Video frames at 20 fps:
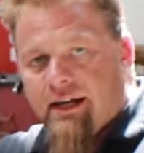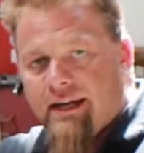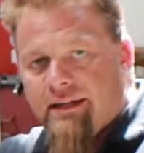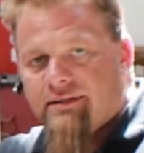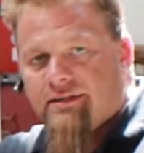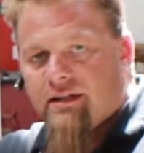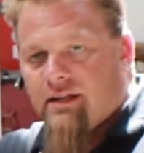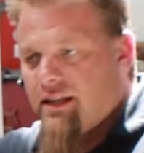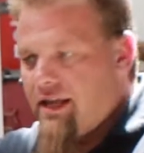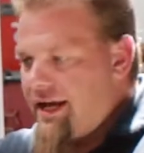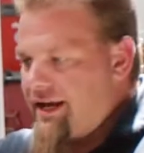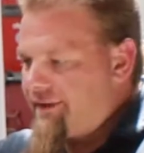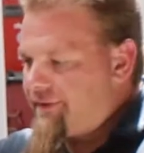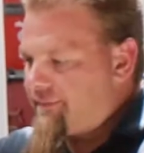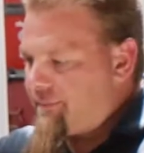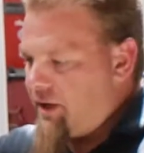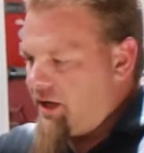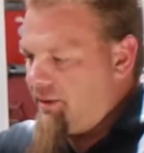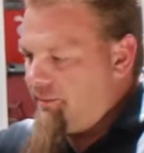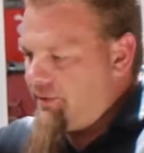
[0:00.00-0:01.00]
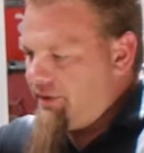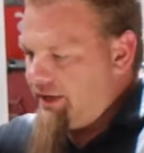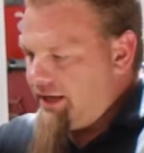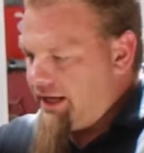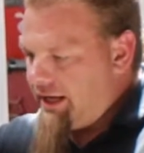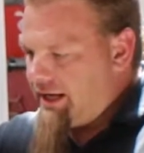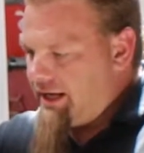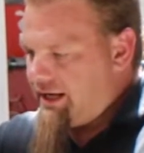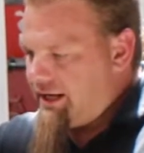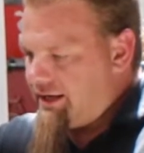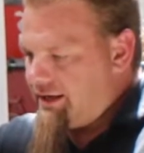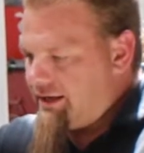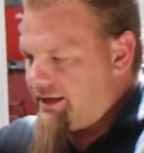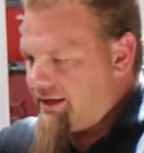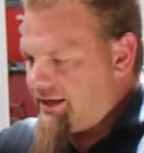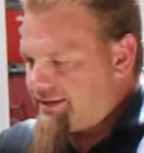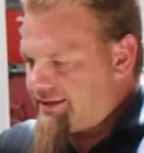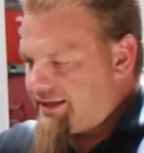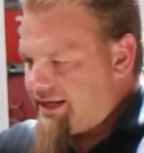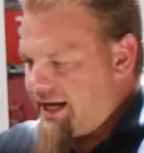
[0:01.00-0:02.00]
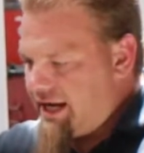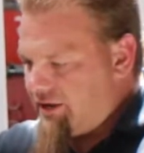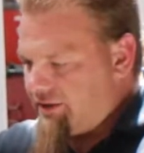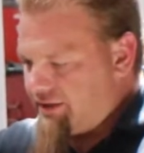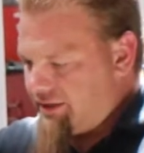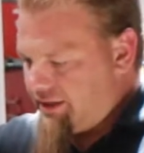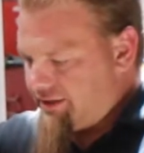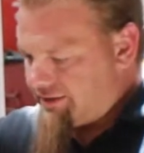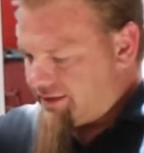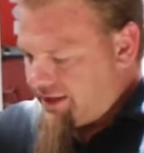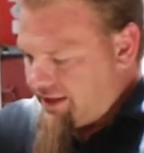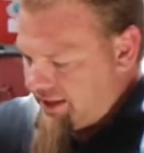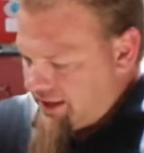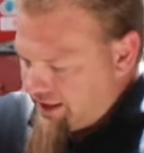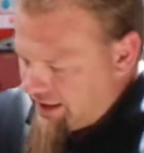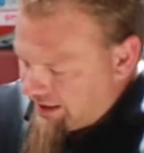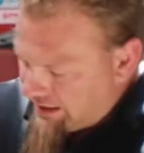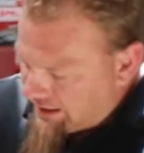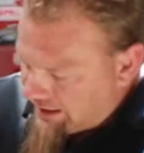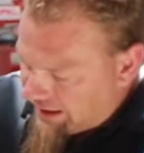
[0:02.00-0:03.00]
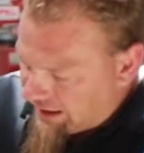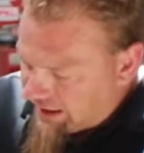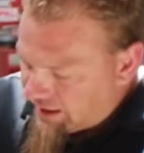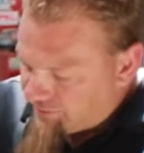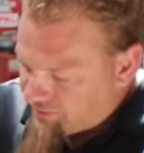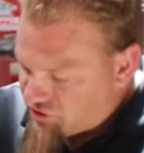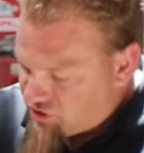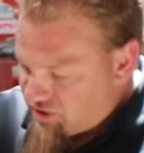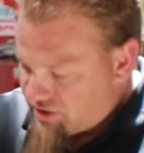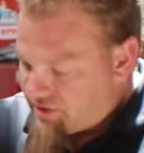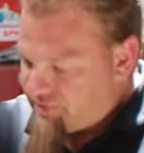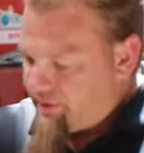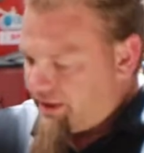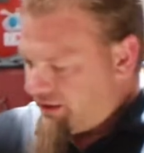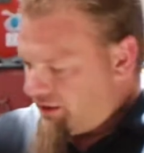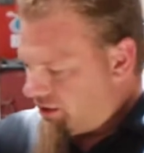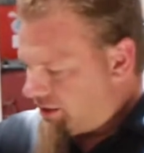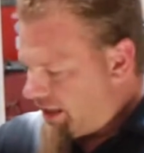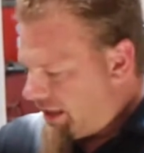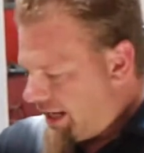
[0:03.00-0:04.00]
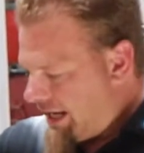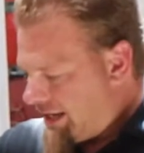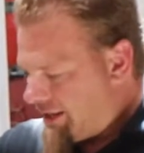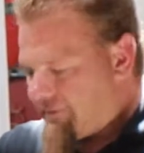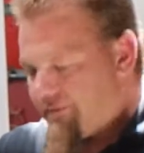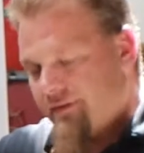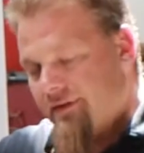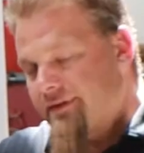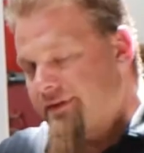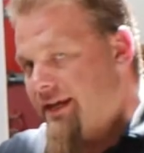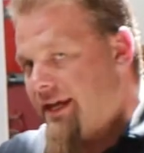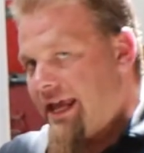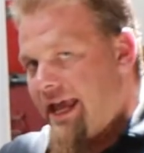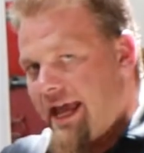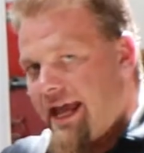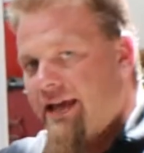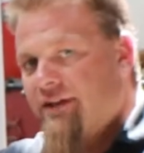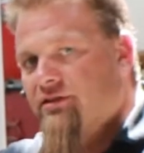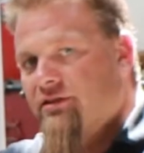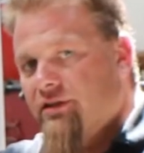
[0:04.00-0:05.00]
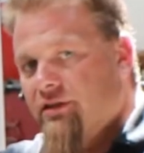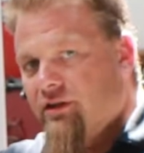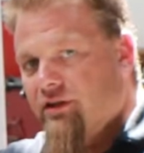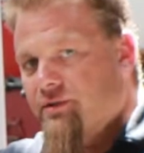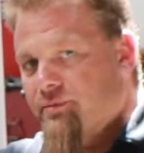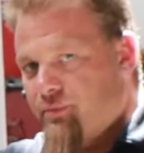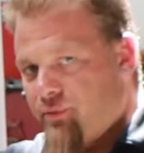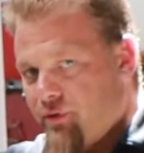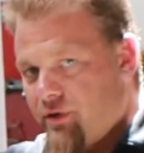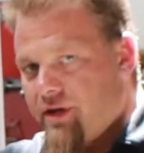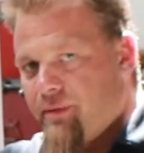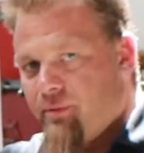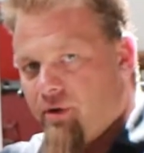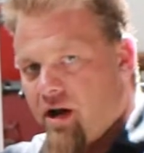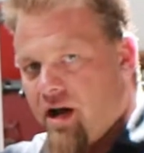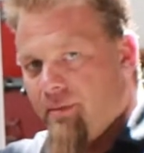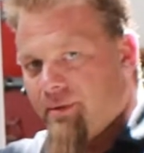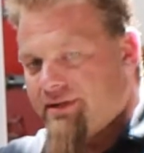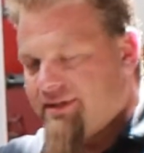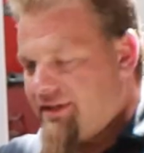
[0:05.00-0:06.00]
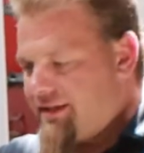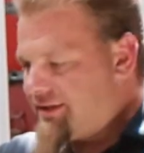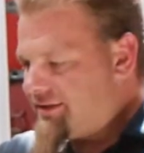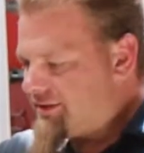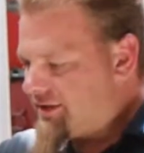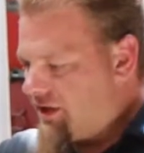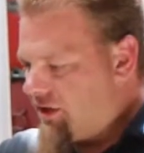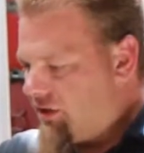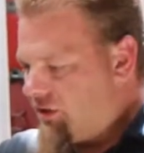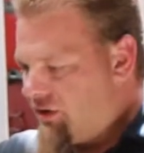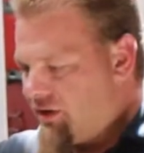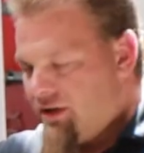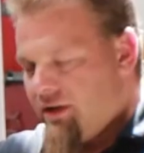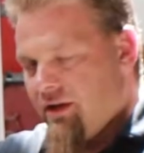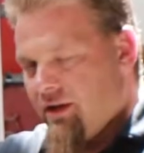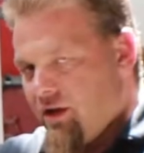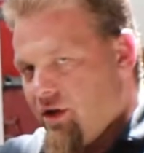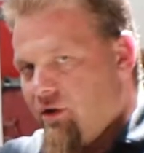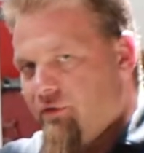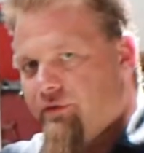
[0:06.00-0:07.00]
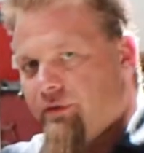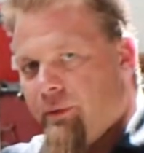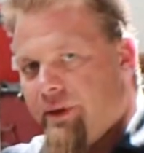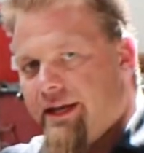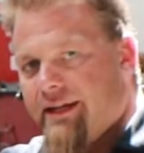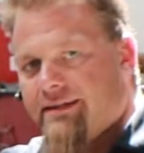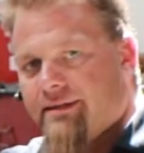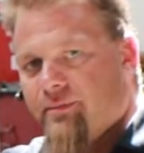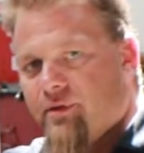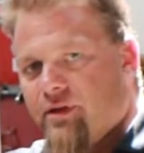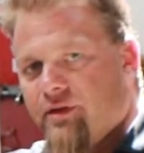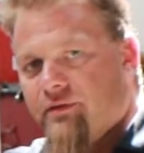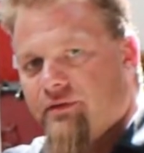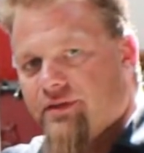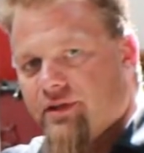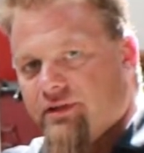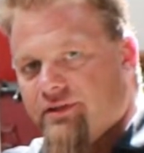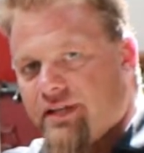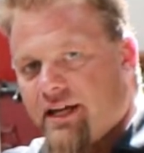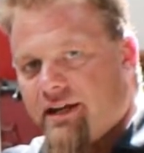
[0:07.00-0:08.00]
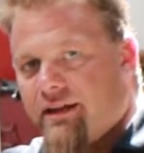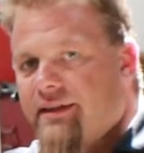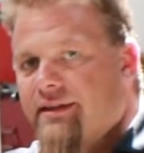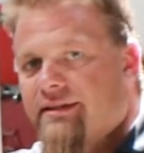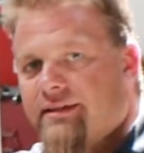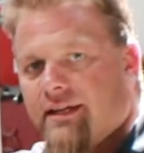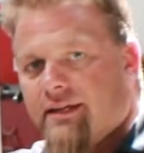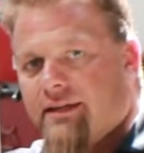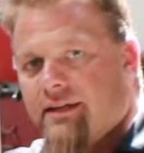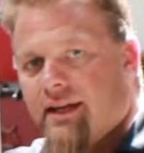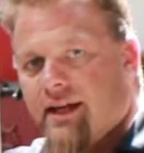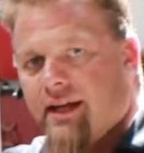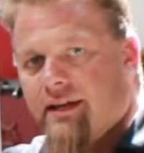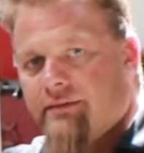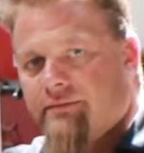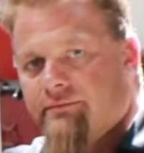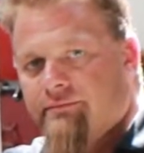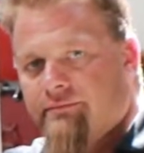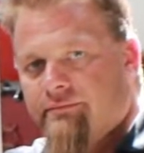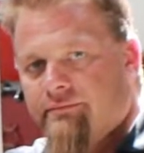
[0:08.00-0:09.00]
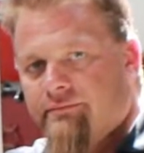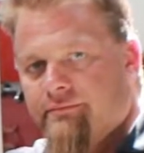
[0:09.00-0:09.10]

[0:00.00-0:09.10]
against the Goliath pump and see how it does. Just by looking at it, this thing actually looks pretty promising, so hopefully we get some good results out of this thing today.